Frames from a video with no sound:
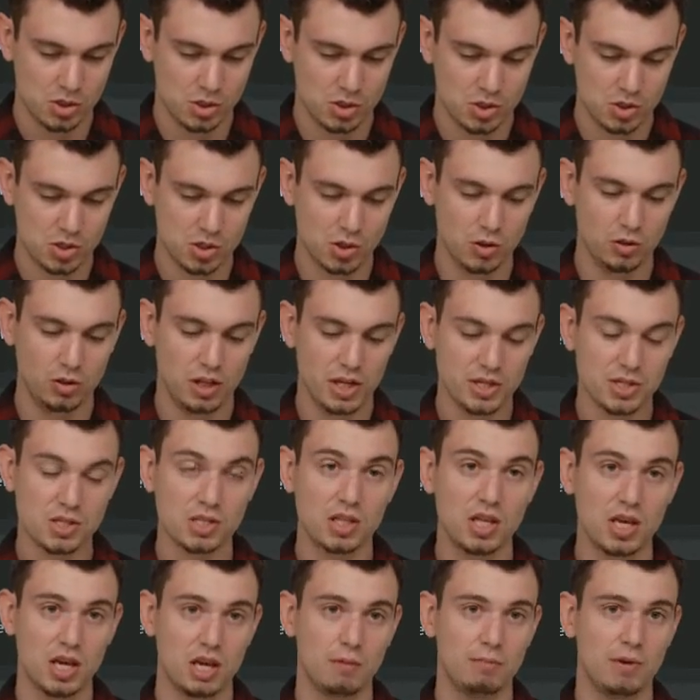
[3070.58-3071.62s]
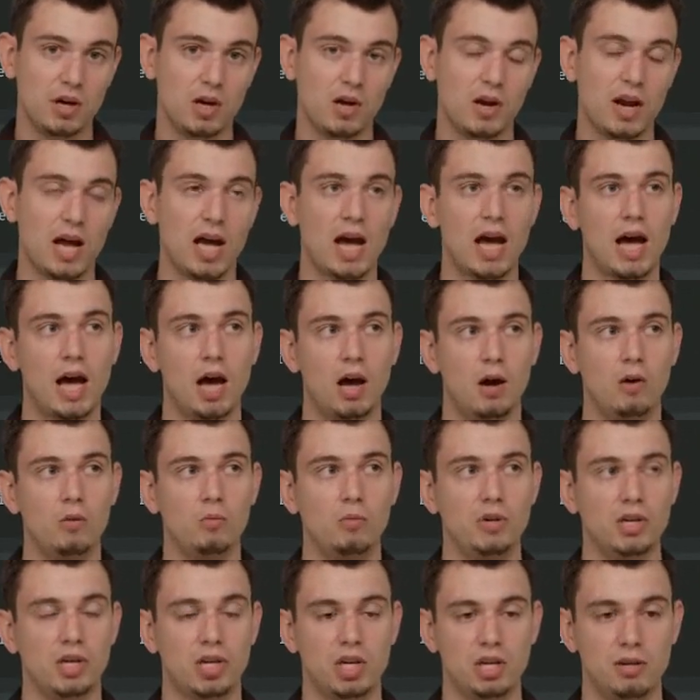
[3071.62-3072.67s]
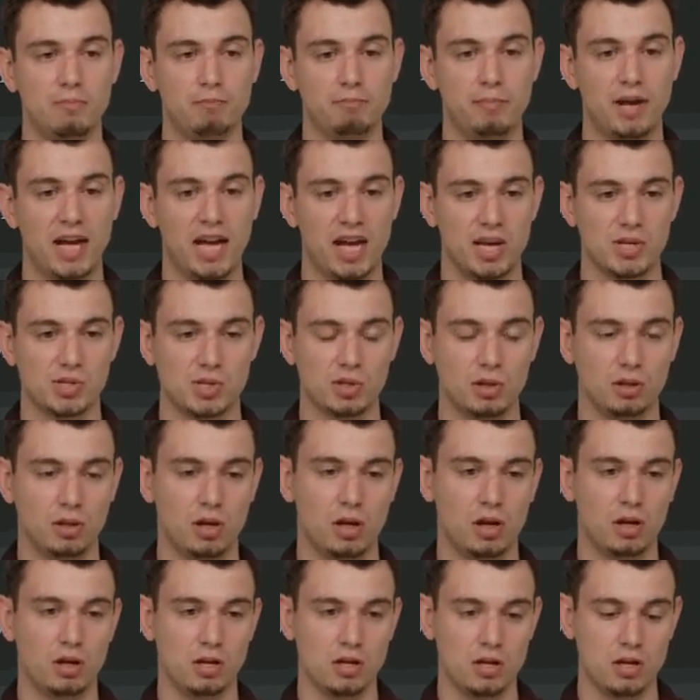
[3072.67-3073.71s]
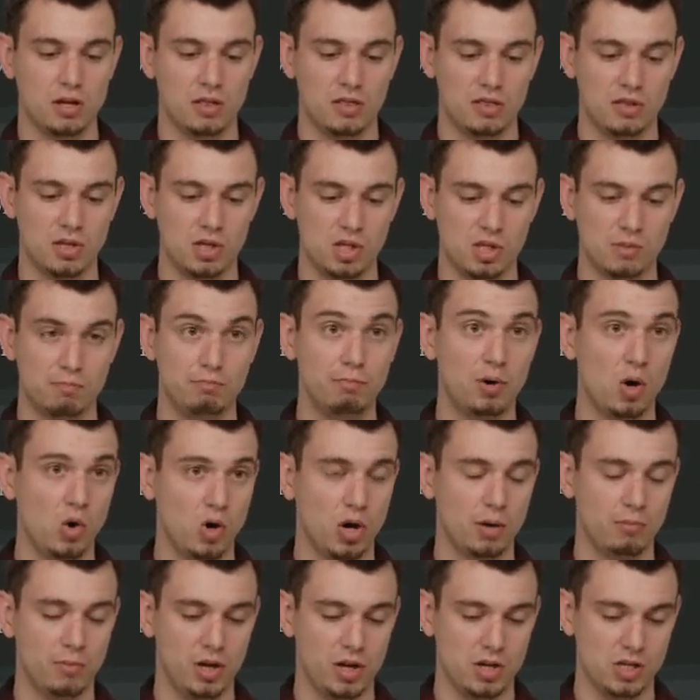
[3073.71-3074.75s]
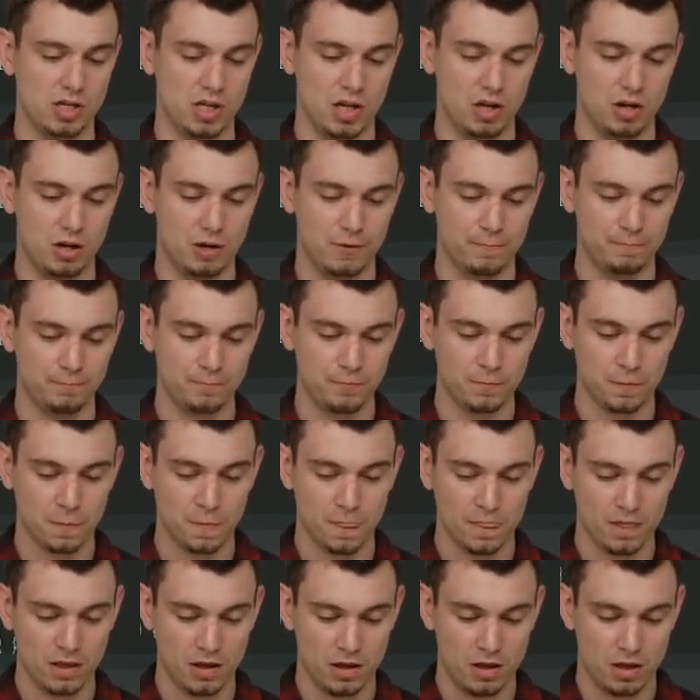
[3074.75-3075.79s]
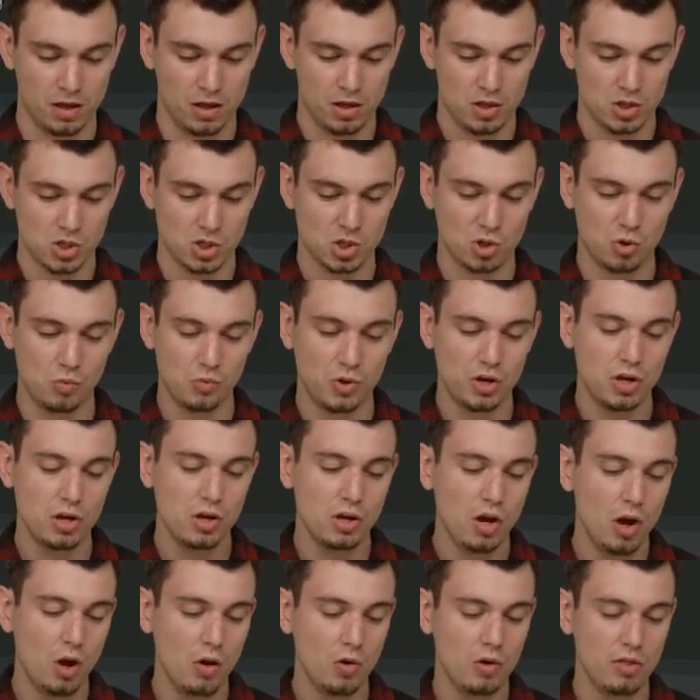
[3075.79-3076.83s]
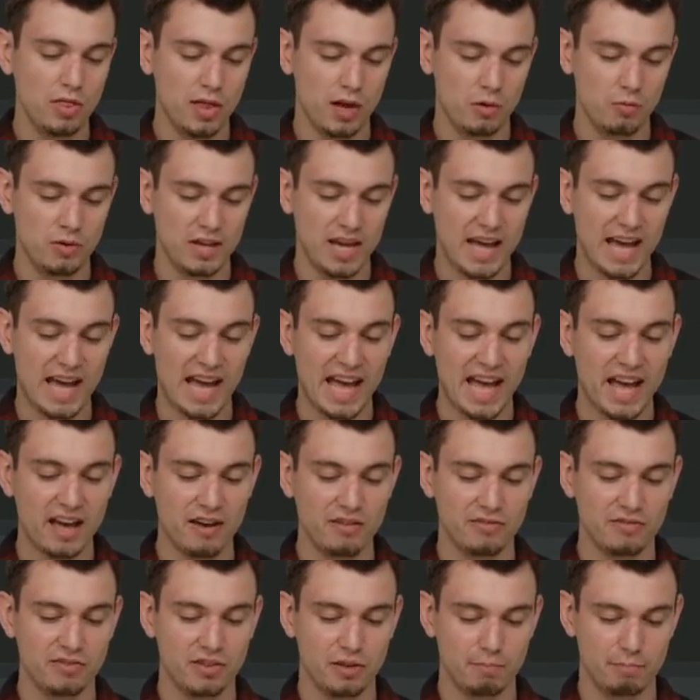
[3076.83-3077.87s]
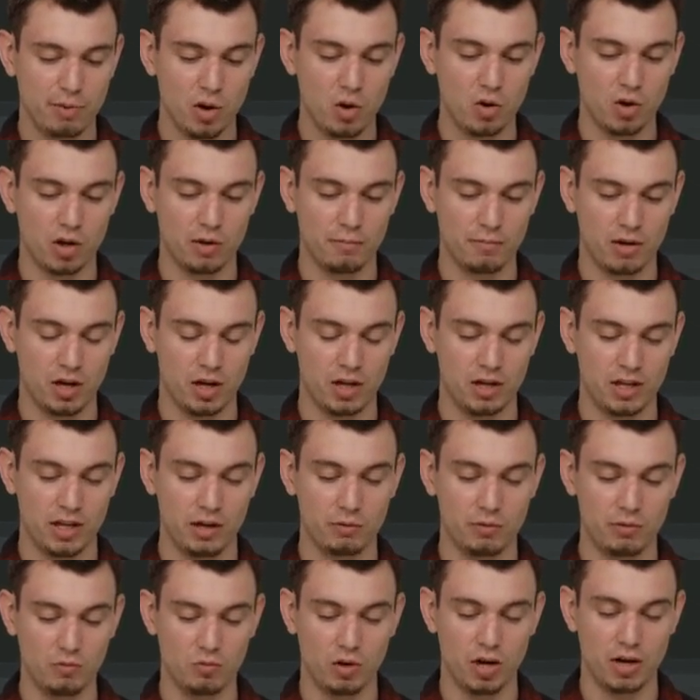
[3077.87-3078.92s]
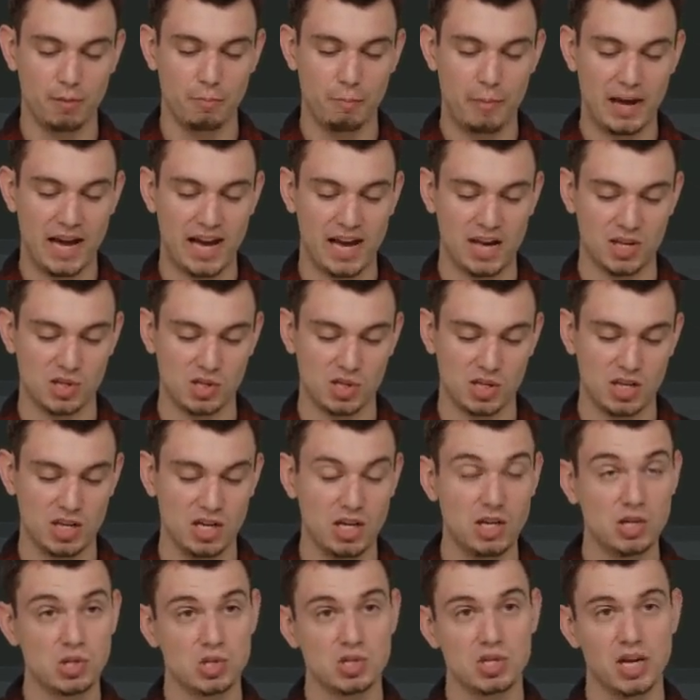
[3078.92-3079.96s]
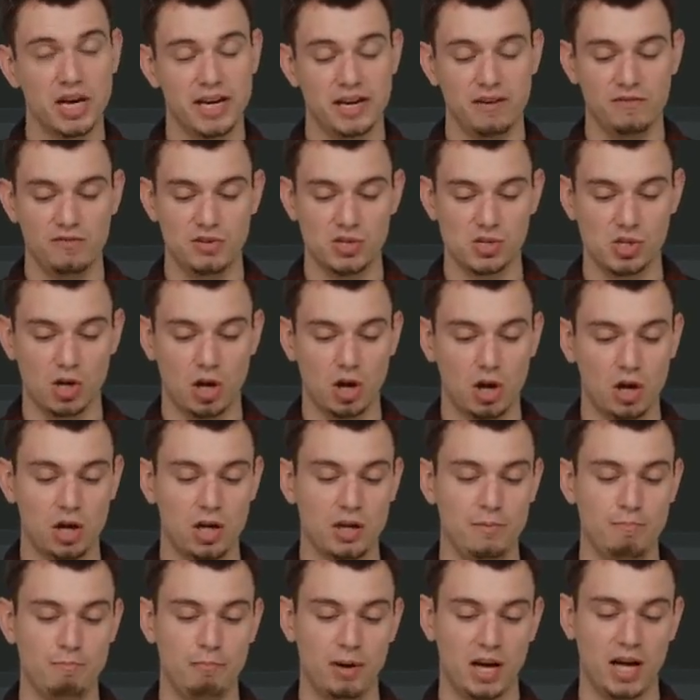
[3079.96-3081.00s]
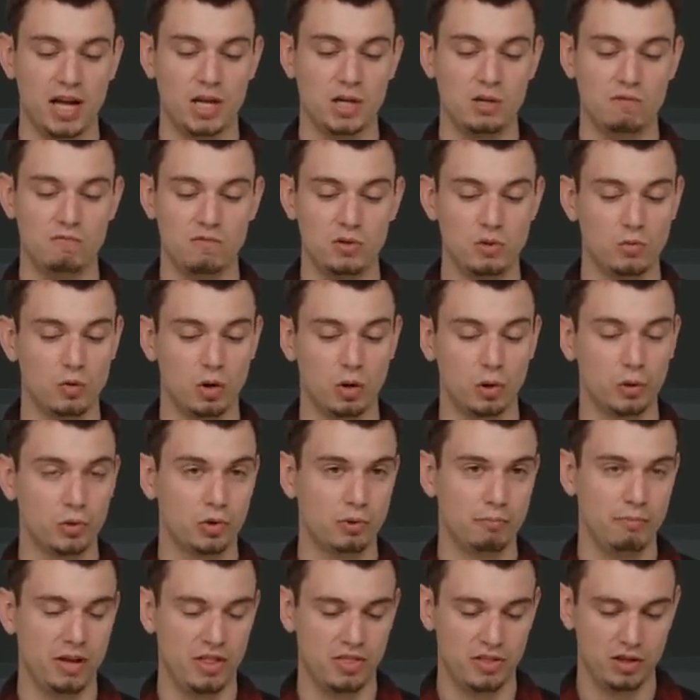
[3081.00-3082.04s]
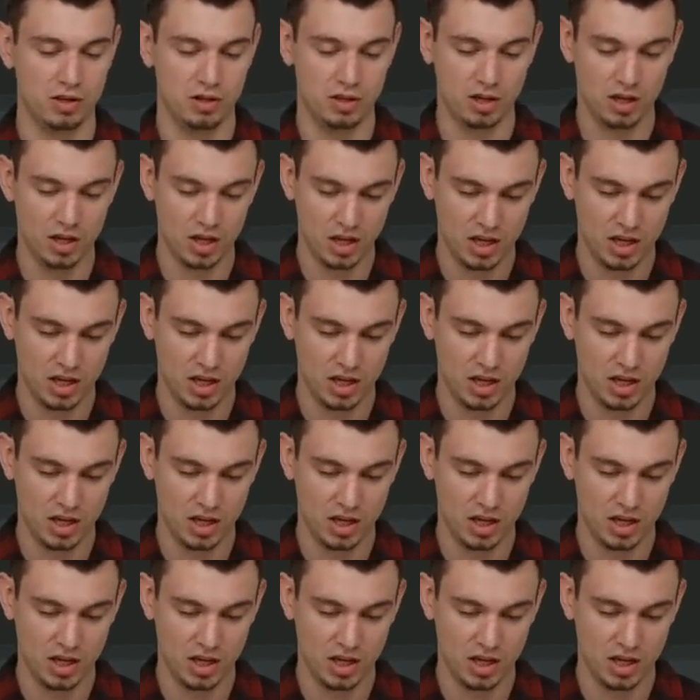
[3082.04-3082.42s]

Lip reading: So let's think about how we can pass along this Pokemon data. So we know that we have the Pokemon that we want to pass inside of this onBindViewHolder method.